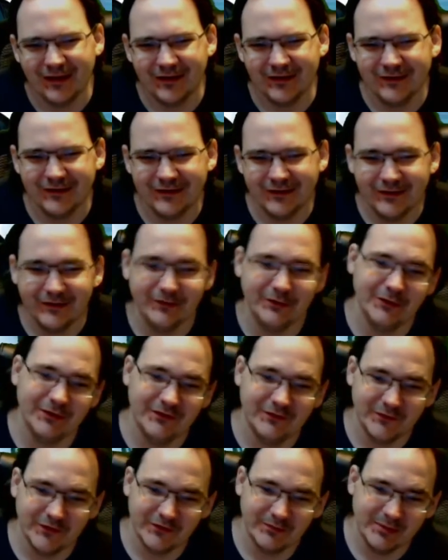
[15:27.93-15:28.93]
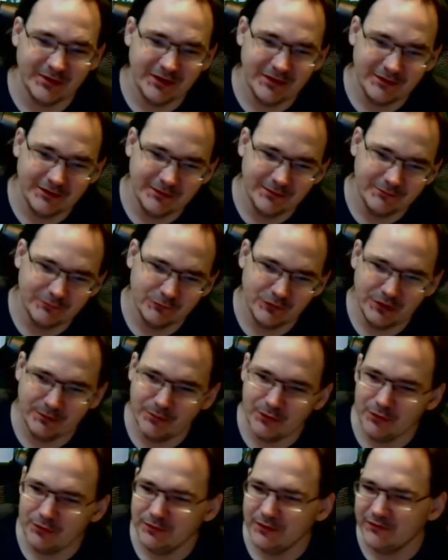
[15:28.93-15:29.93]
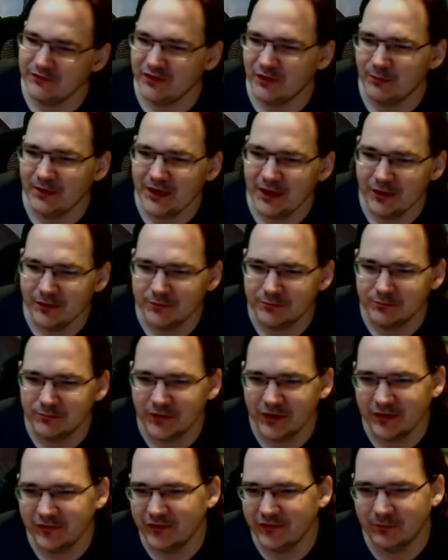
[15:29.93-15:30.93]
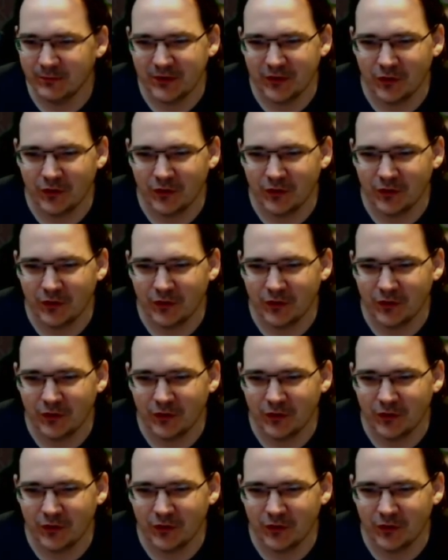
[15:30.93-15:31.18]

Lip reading: Need for Speed Reboot is coming out. It's just gonna be called